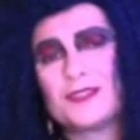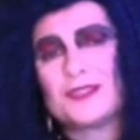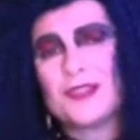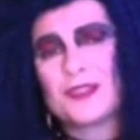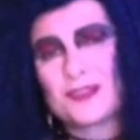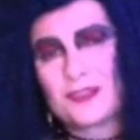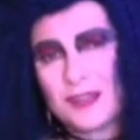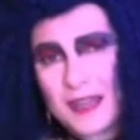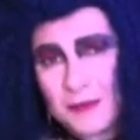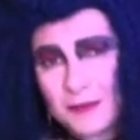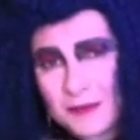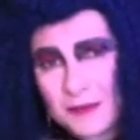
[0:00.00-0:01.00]
stickers on
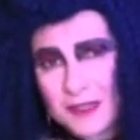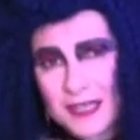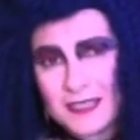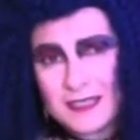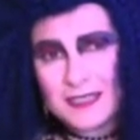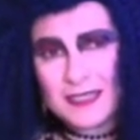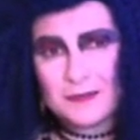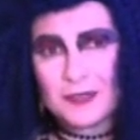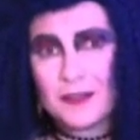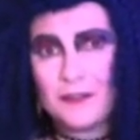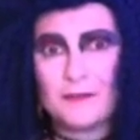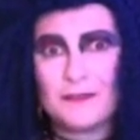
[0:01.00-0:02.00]
albums they
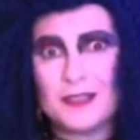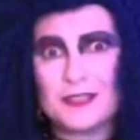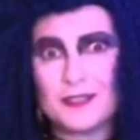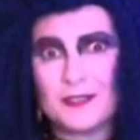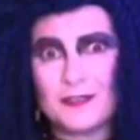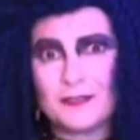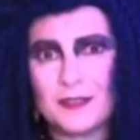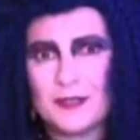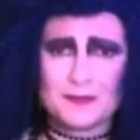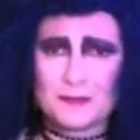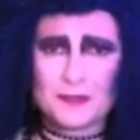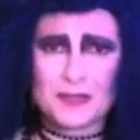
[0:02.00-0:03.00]
deemed offensive.
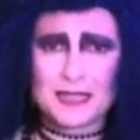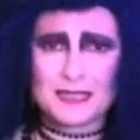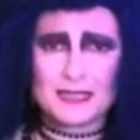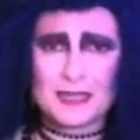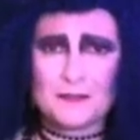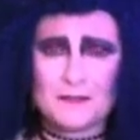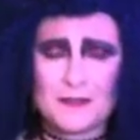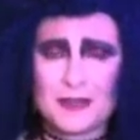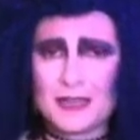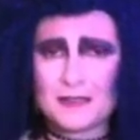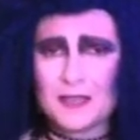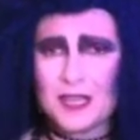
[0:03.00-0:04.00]
Before
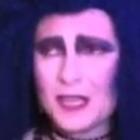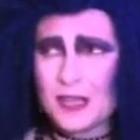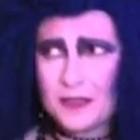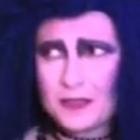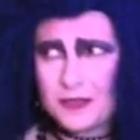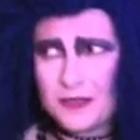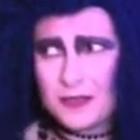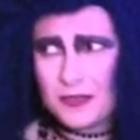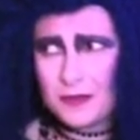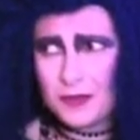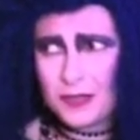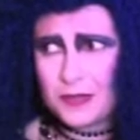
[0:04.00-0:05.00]
1985,
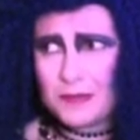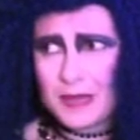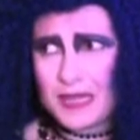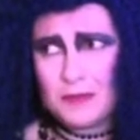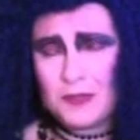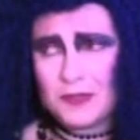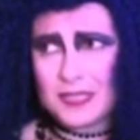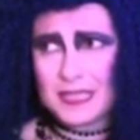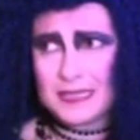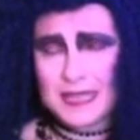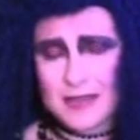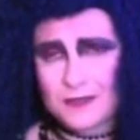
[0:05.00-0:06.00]
you could buy any
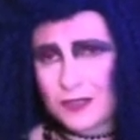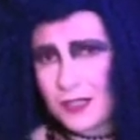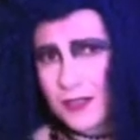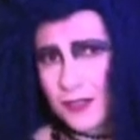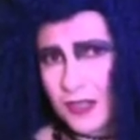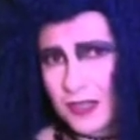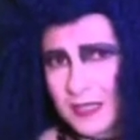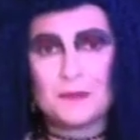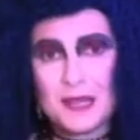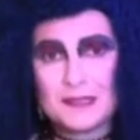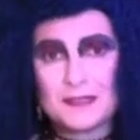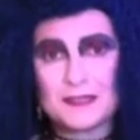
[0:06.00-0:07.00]
music, it didn't have stickers on
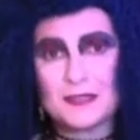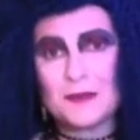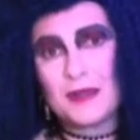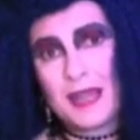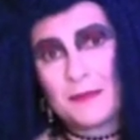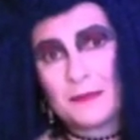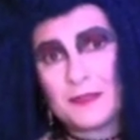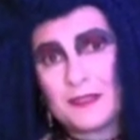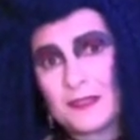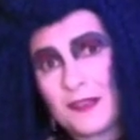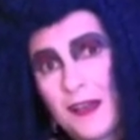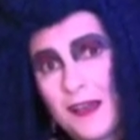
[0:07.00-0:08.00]
it. Basically what happened
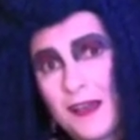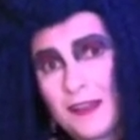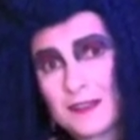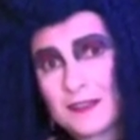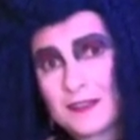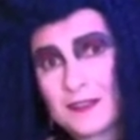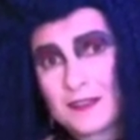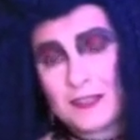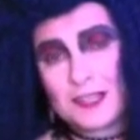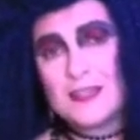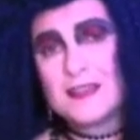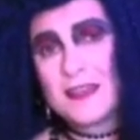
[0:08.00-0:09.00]
is us,
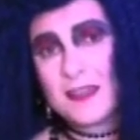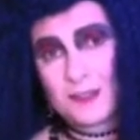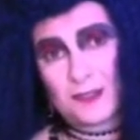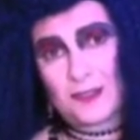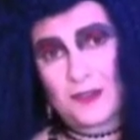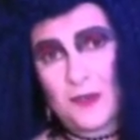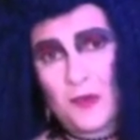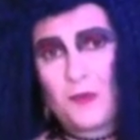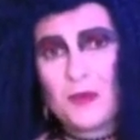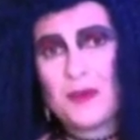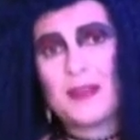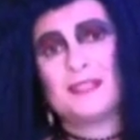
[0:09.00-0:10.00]
the teenagers,
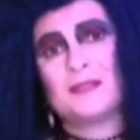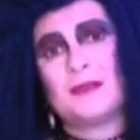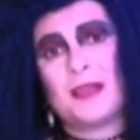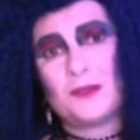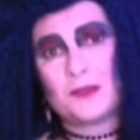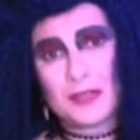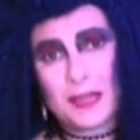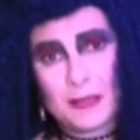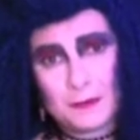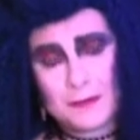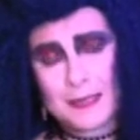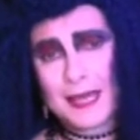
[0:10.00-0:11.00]
we wanted to buy those
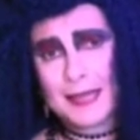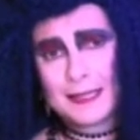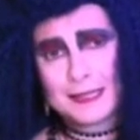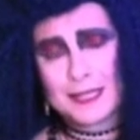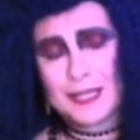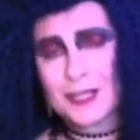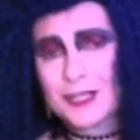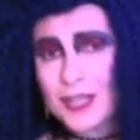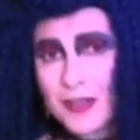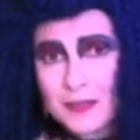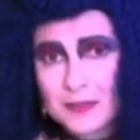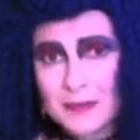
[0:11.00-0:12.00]
albums that had the stickers
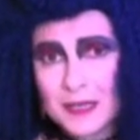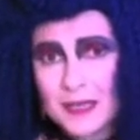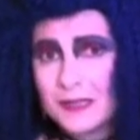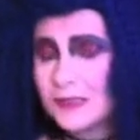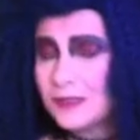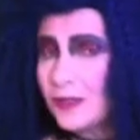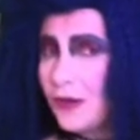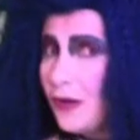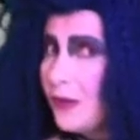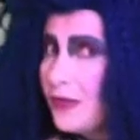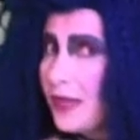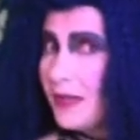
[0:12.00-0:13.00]
on them.
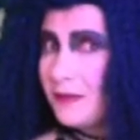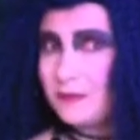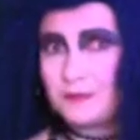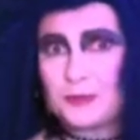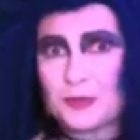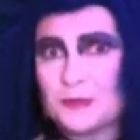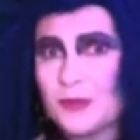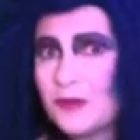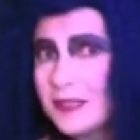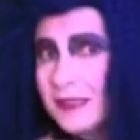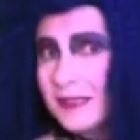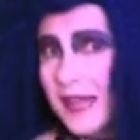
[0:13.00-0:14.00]
So they
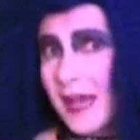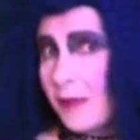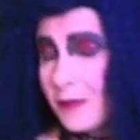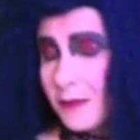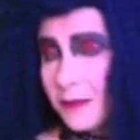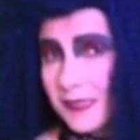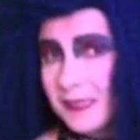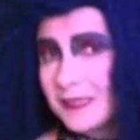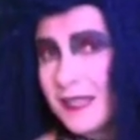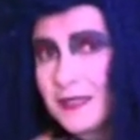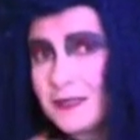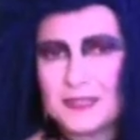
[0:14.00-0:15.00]
promoted the albums
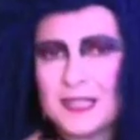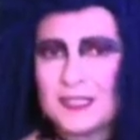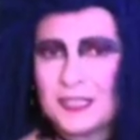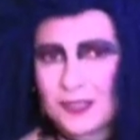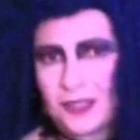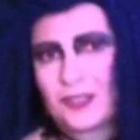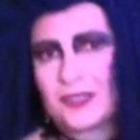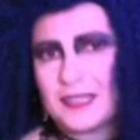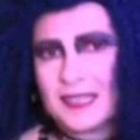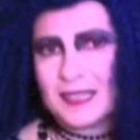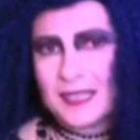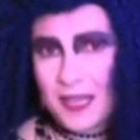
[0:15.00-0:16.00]
instead of
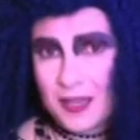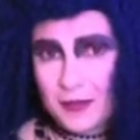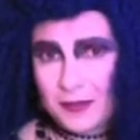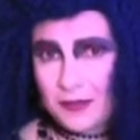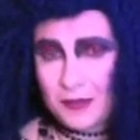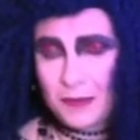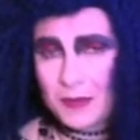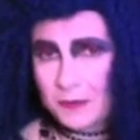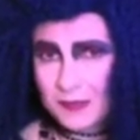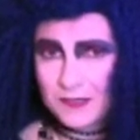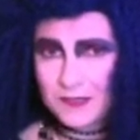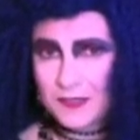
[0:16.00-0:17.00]
deterring the
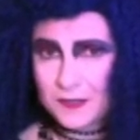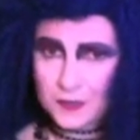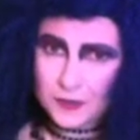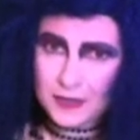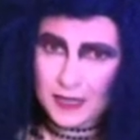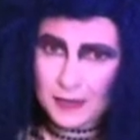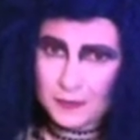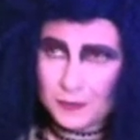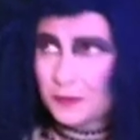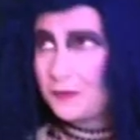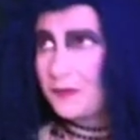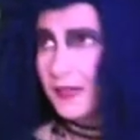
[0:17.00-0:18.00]
people listening to the
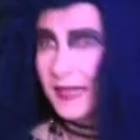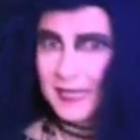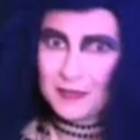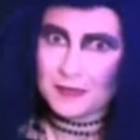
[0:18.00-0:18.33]
albums. Forget